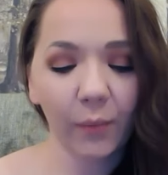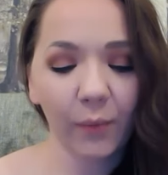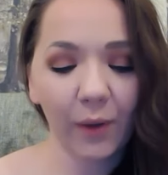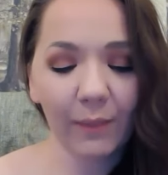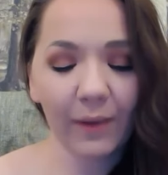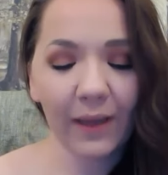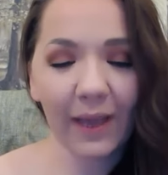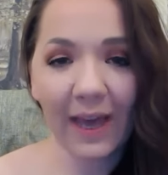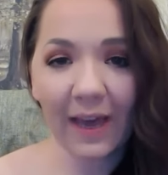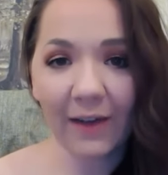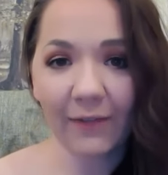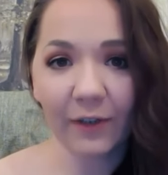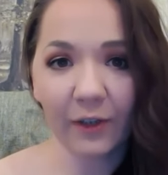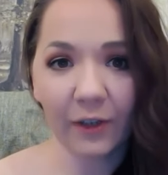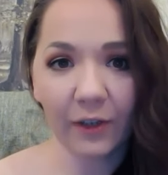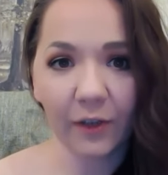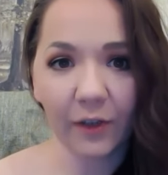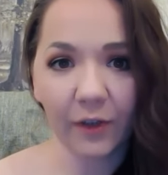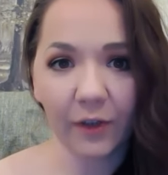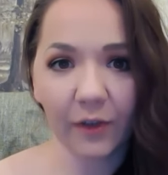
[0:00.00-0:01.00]
when we have a
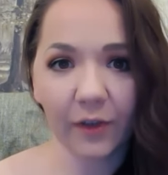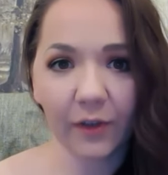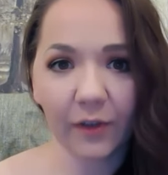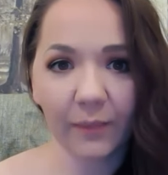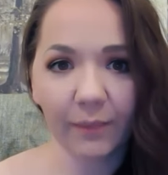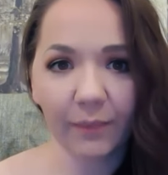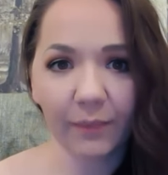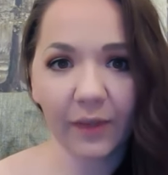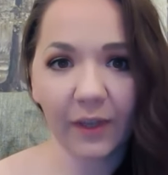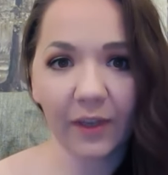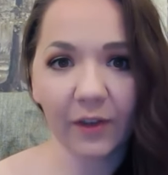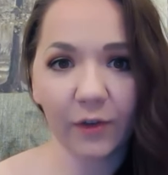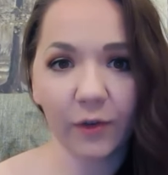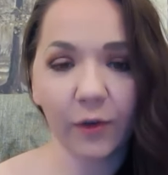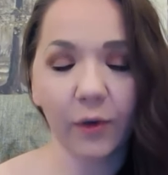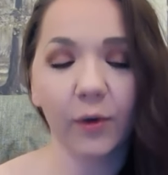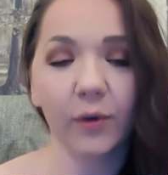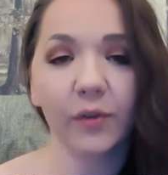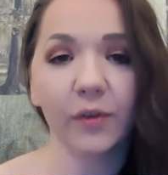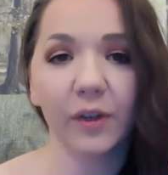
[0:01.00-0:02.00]
look at
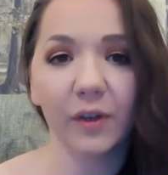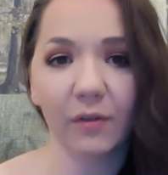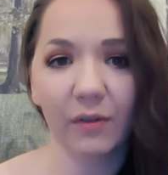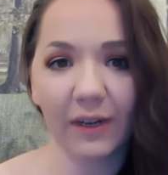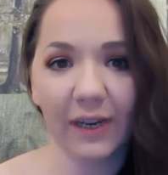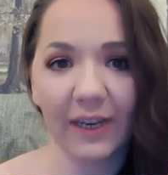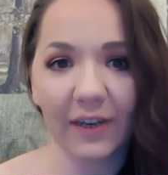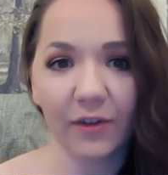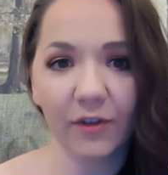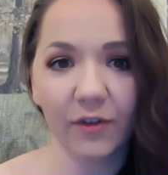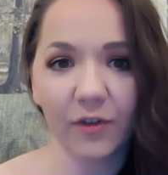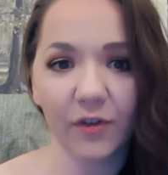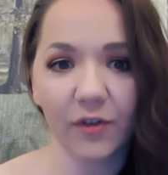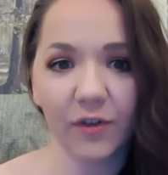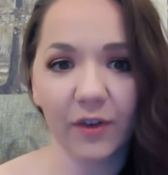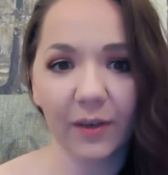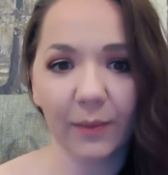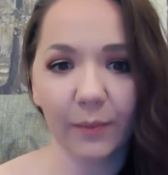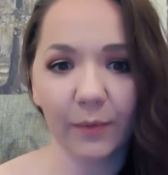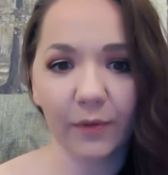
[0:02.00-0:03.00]
toxic
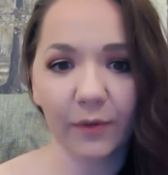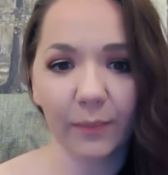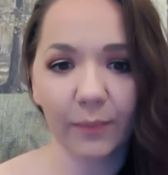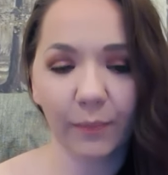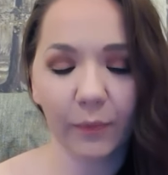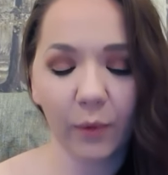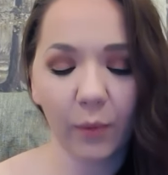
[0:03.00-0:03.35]
relationships,